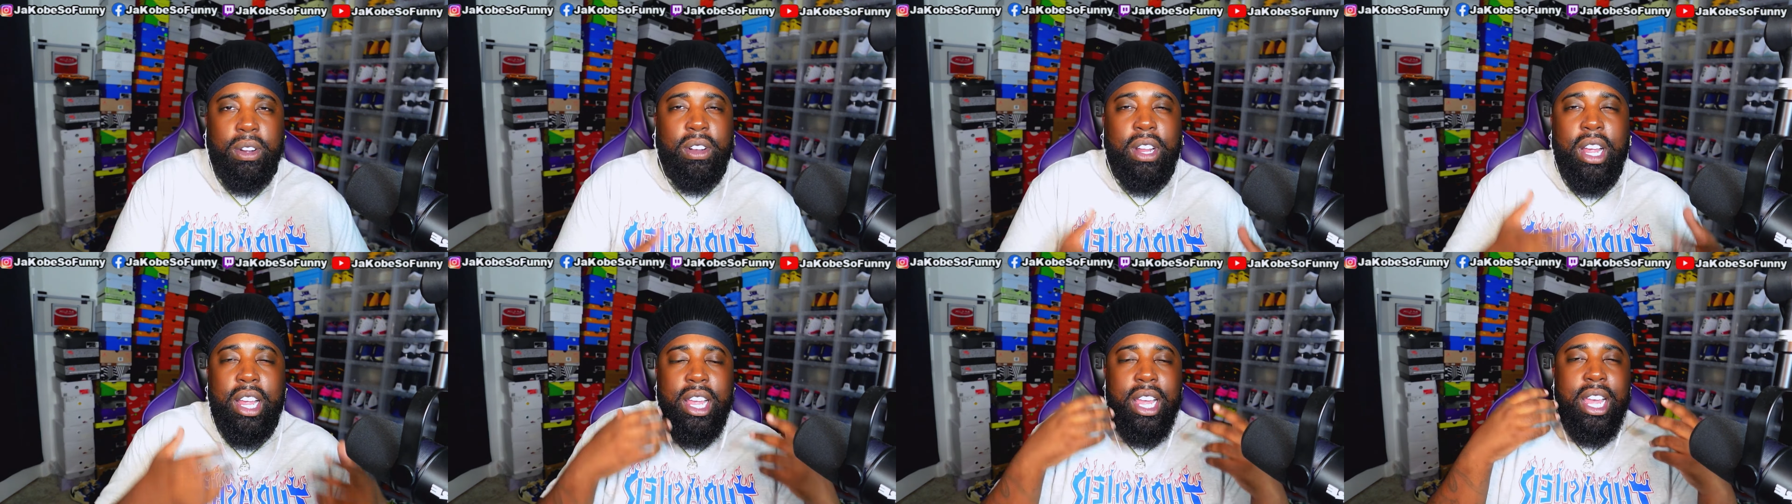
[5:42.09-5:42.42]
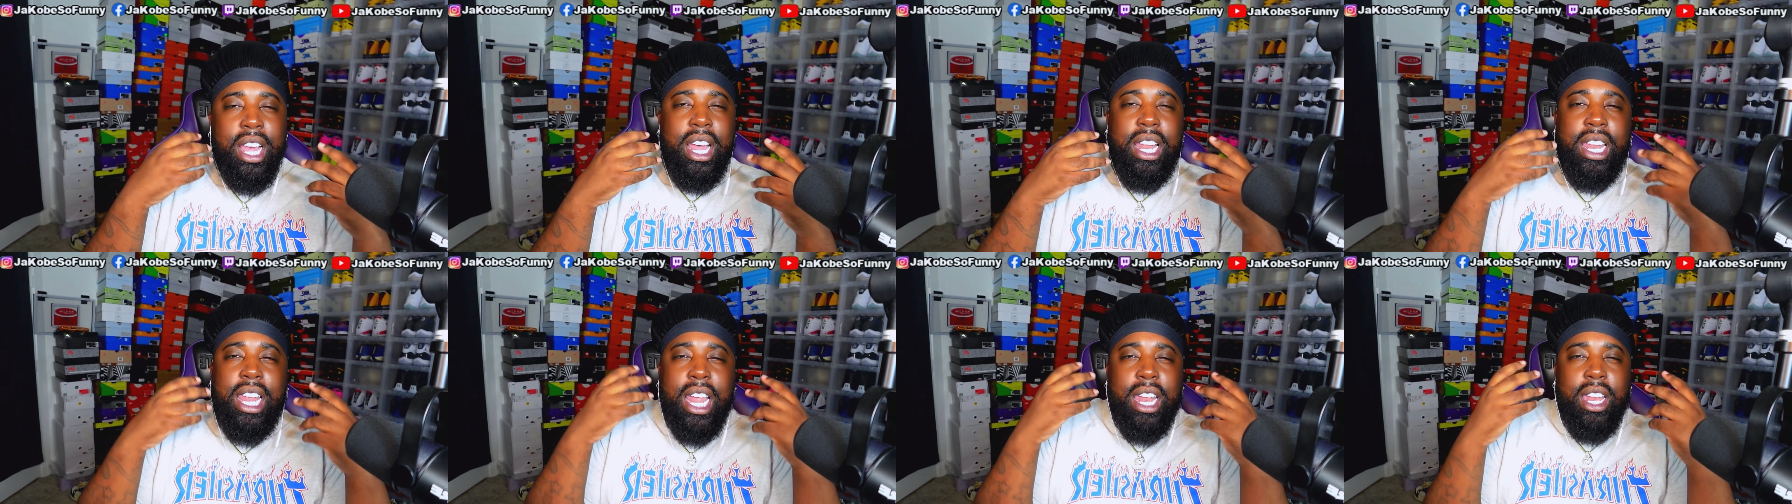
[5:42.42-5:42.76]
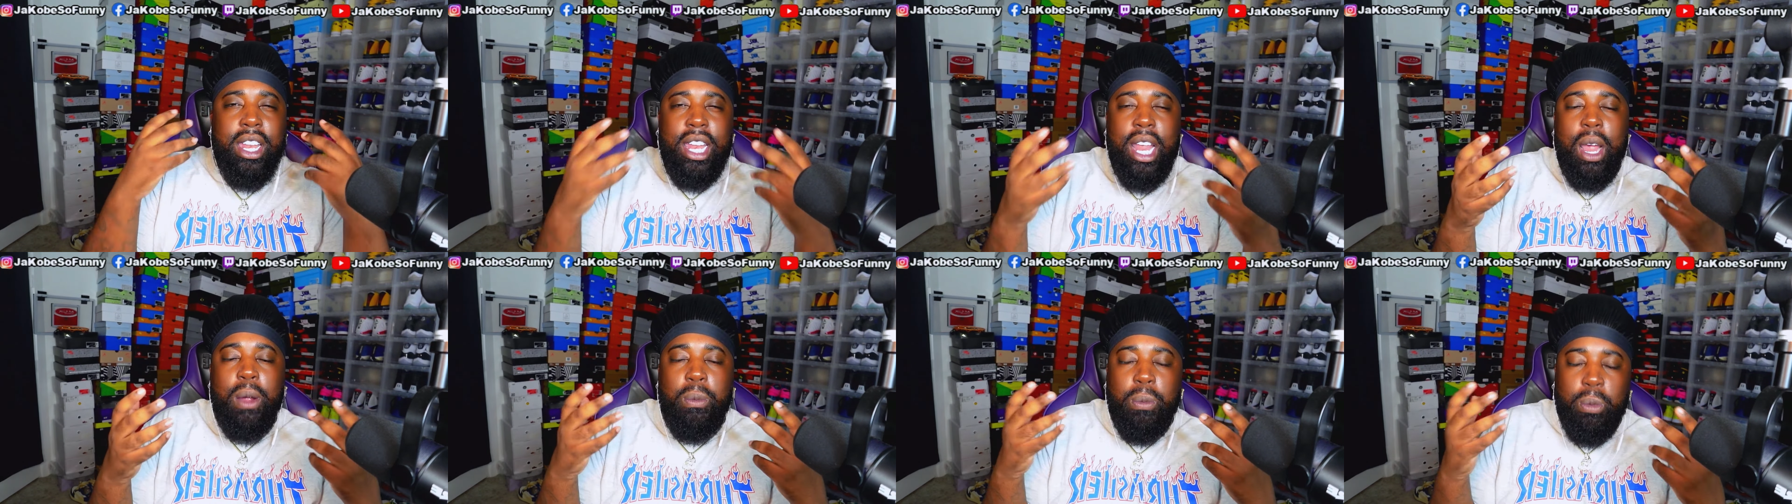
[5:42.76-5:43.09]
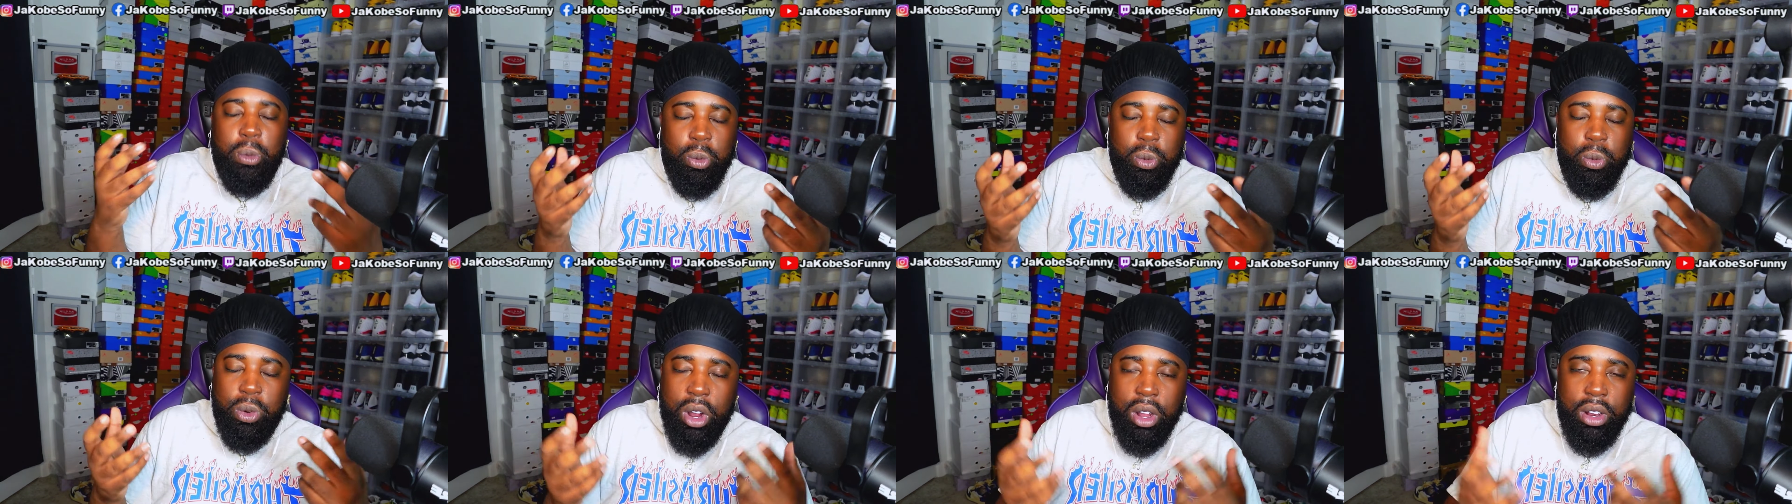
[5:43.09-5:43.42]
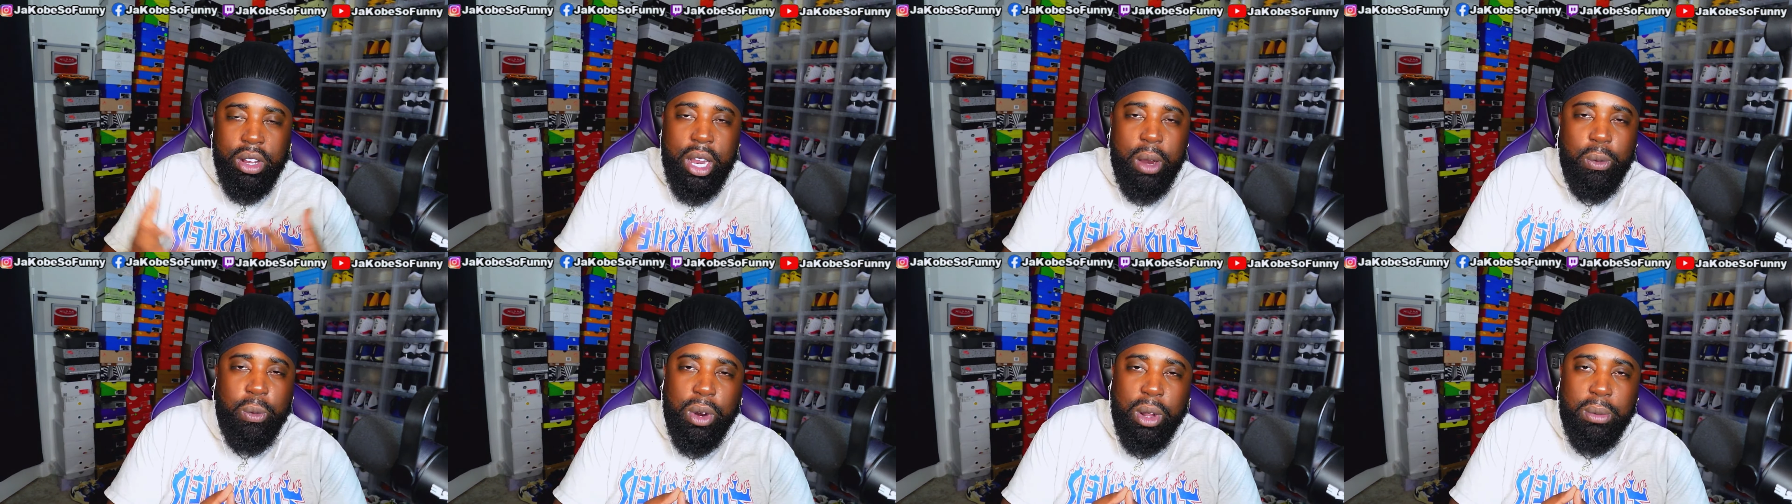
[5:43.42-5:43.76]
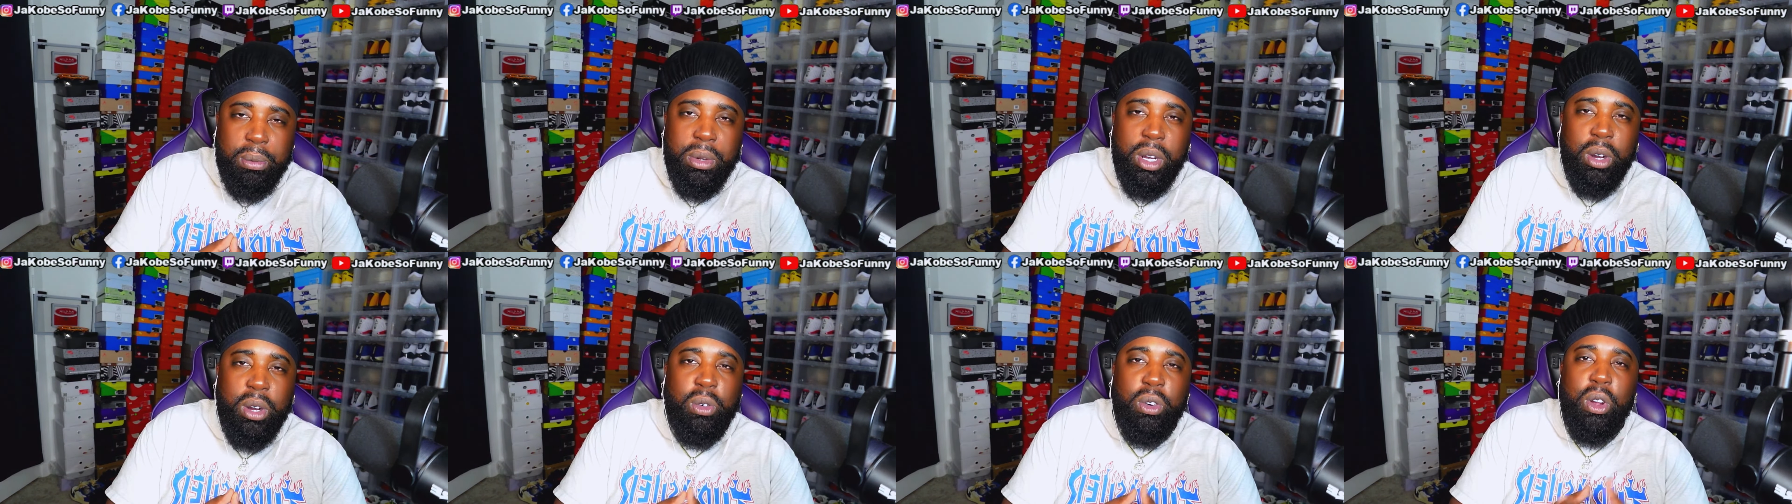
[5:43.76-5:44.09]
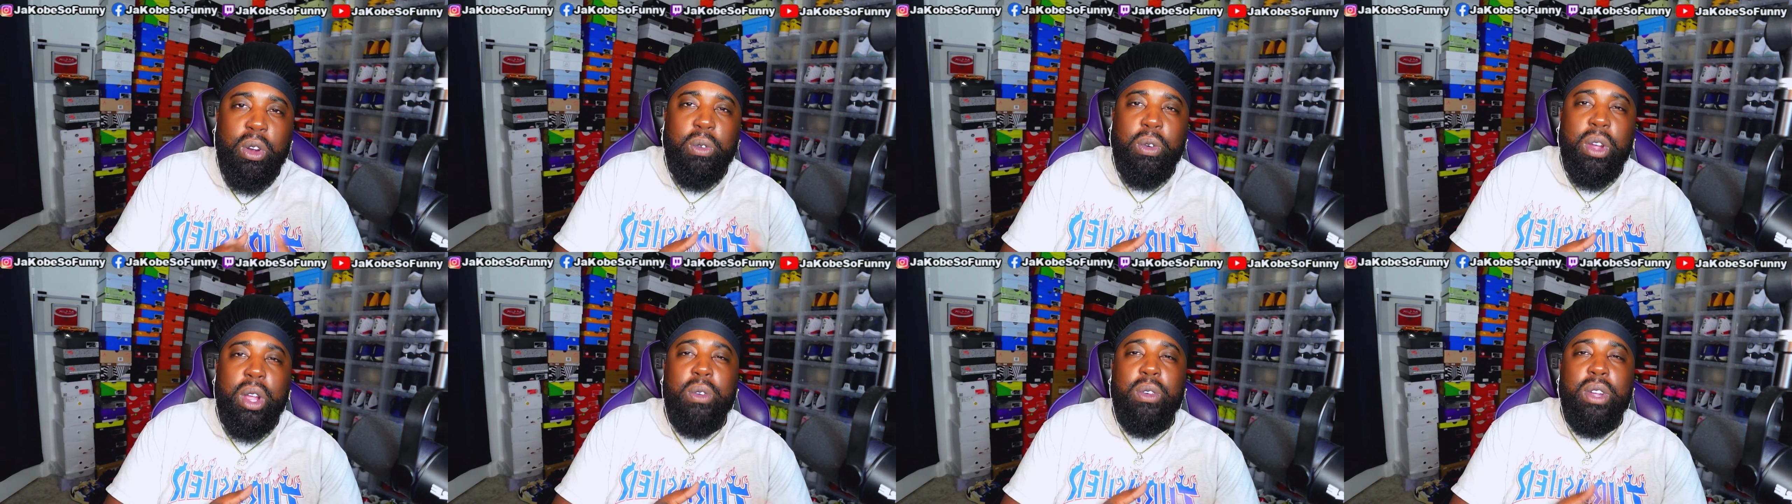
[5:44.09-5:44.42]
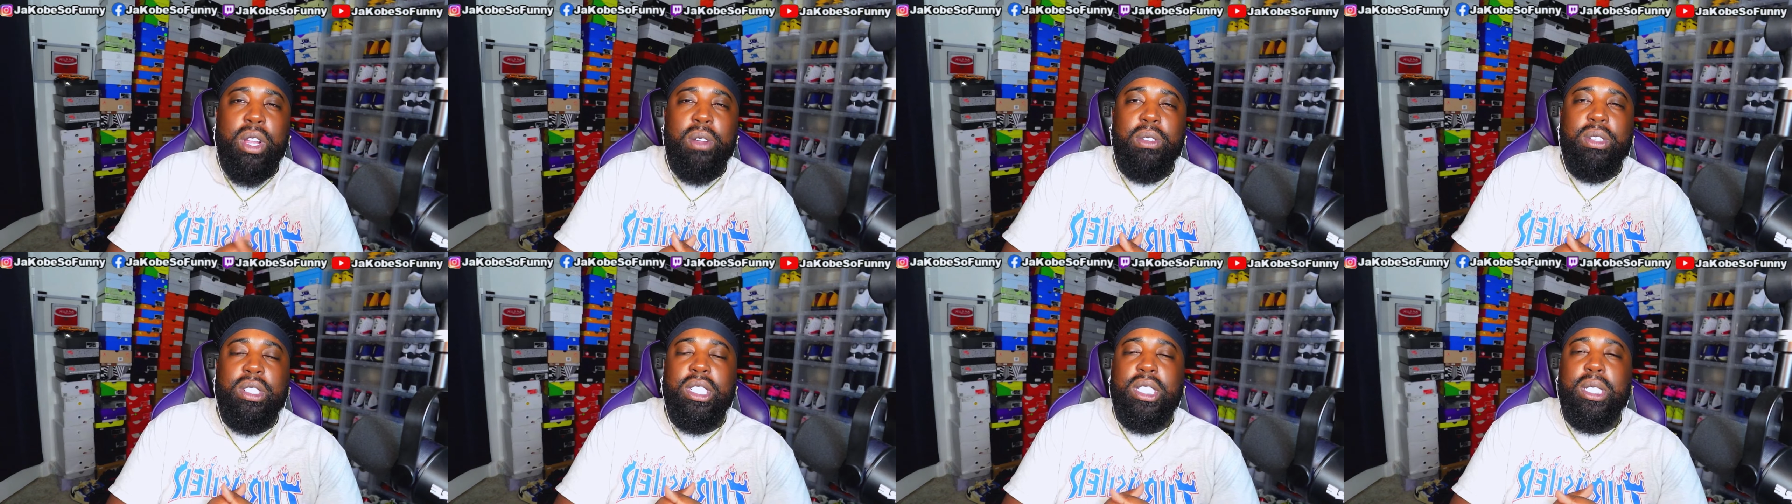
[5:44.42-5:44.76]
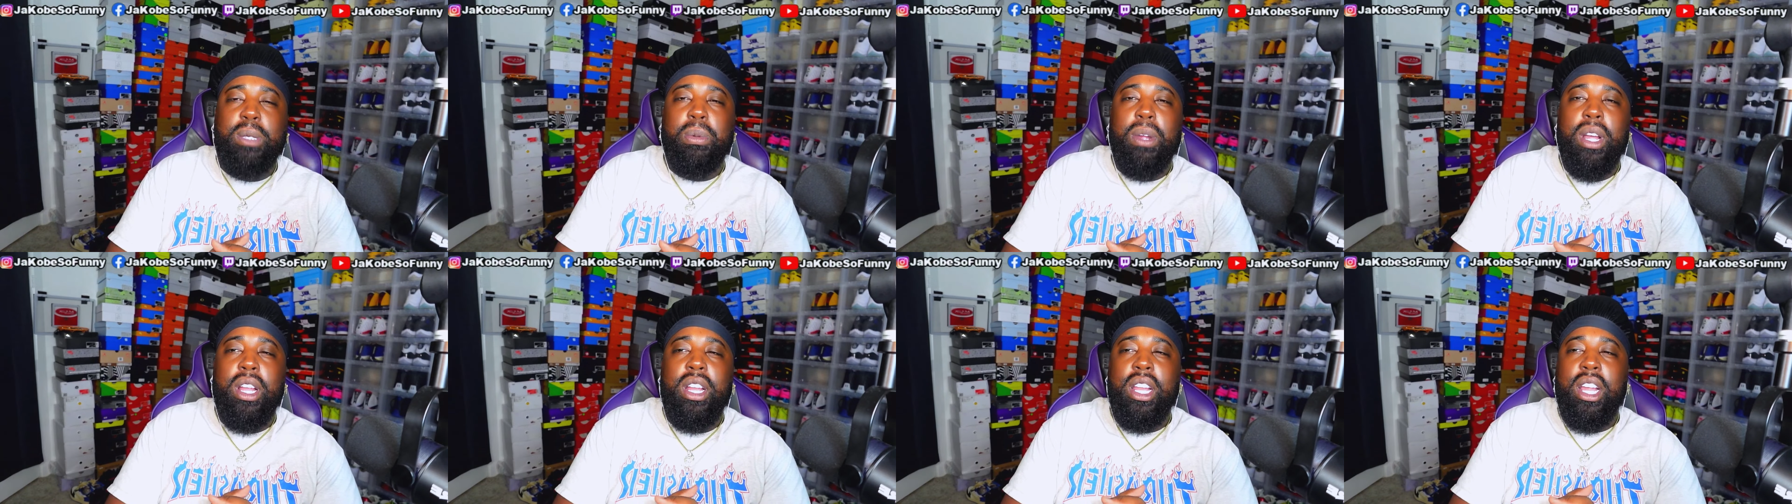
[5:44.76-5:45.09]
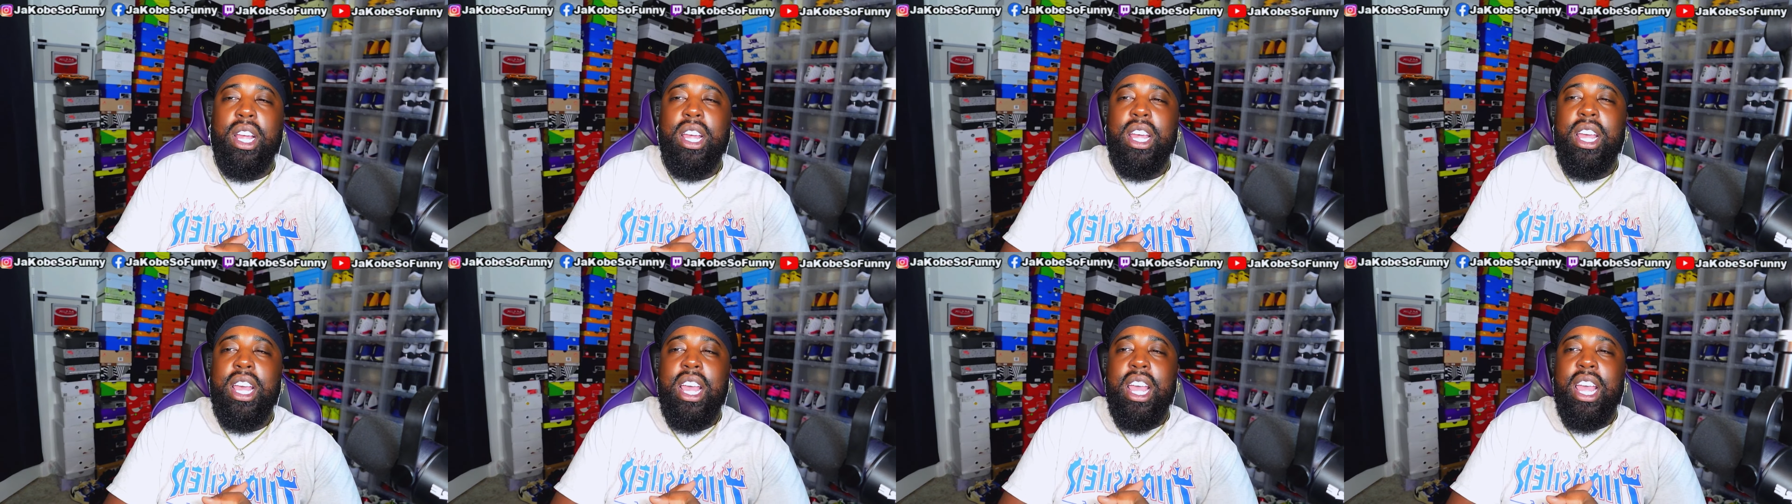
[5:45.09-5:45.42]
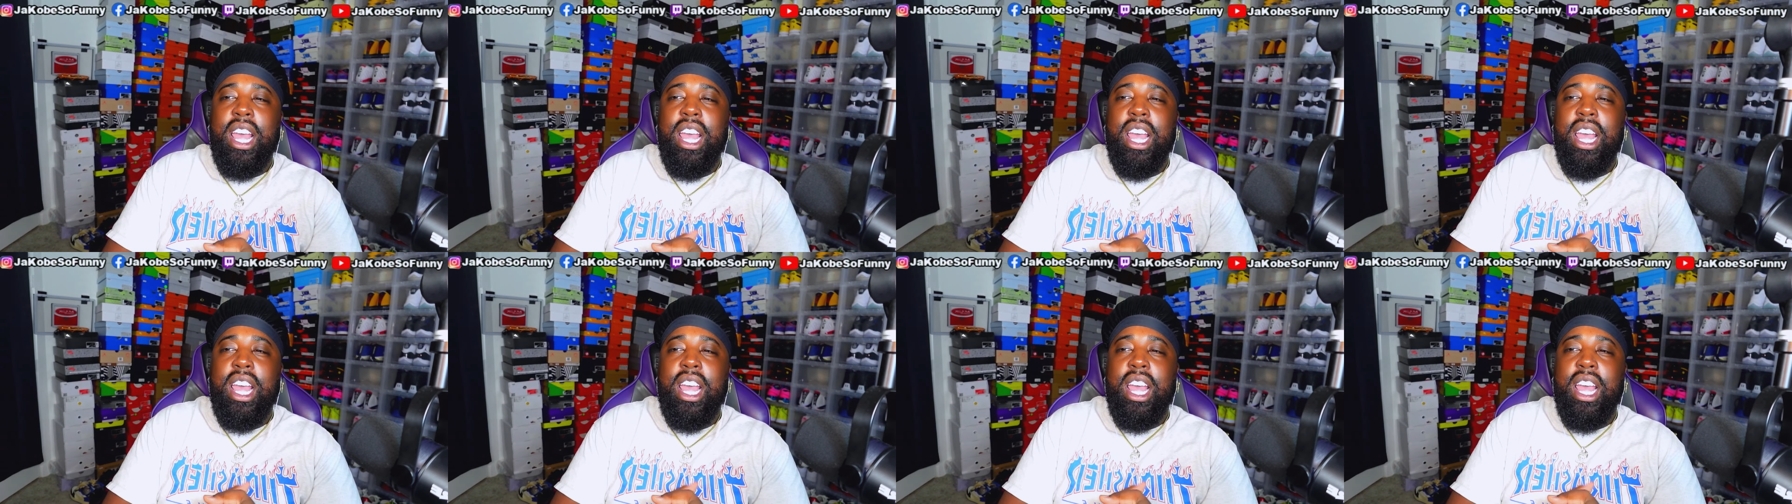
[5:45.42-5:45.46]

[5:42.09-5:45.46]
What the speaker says: Like, that rubbed me the wrong way when he was explaining that.